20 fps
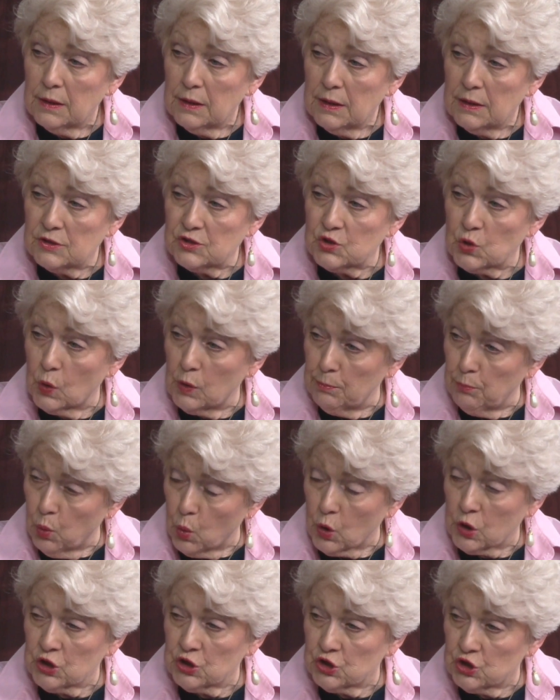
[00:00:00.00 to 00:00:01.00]
is so
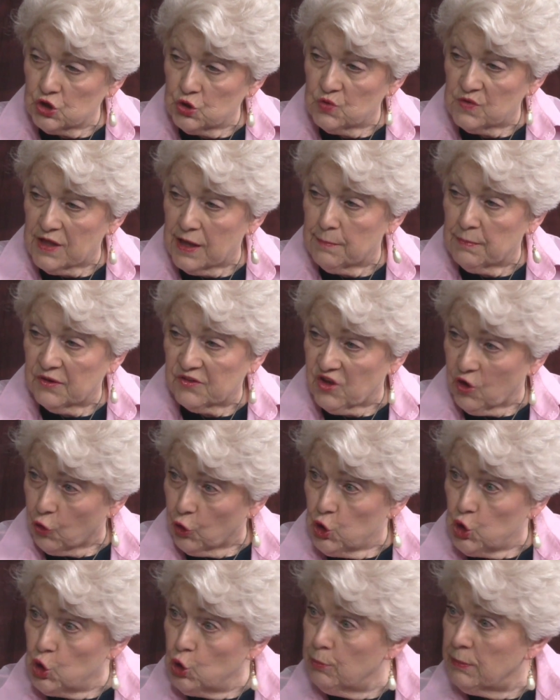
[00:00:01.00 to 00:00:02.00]
important to them, is they're
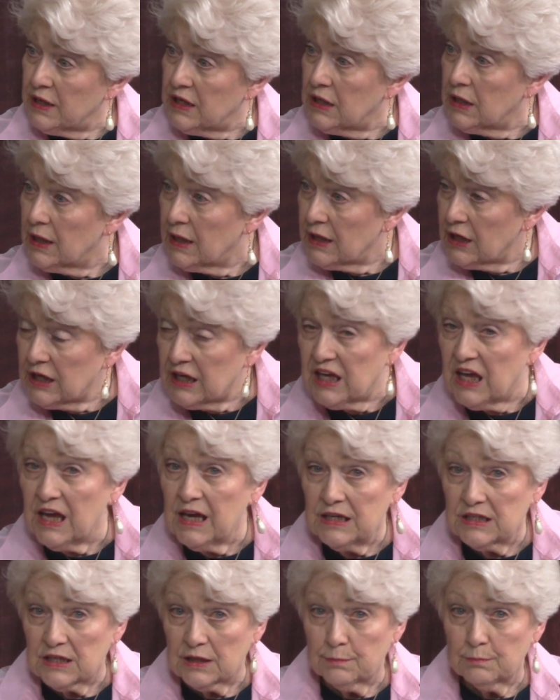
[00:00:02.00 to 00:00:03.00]
human
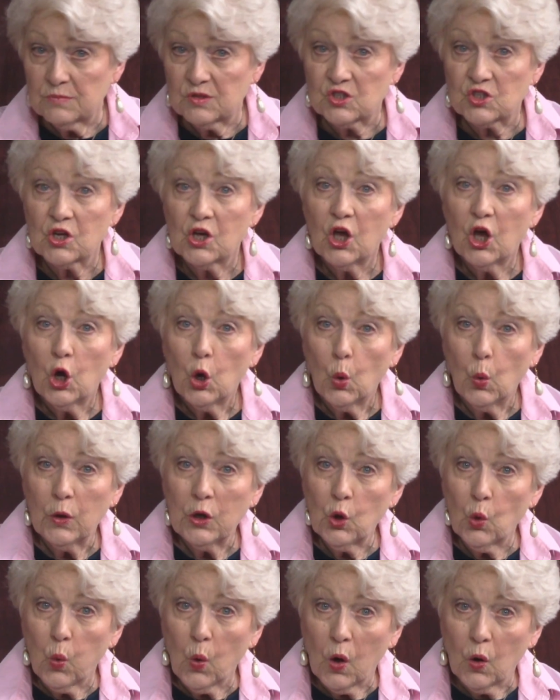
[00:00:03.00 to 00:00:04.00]
kingdoms. We
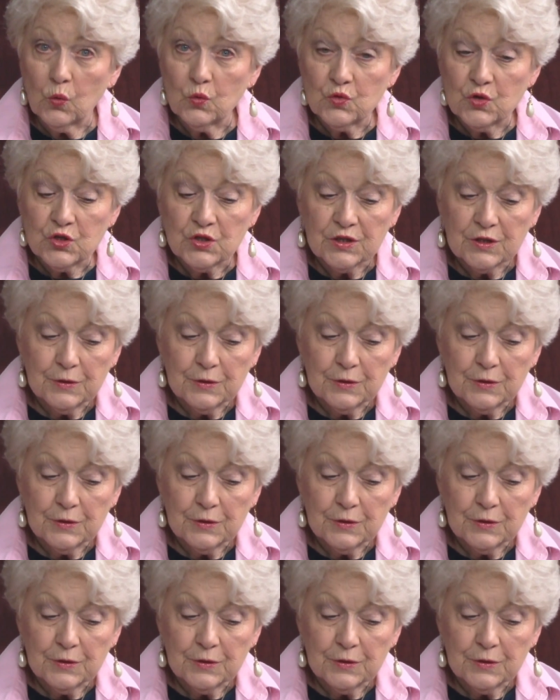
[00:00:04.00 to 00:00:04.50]
quote,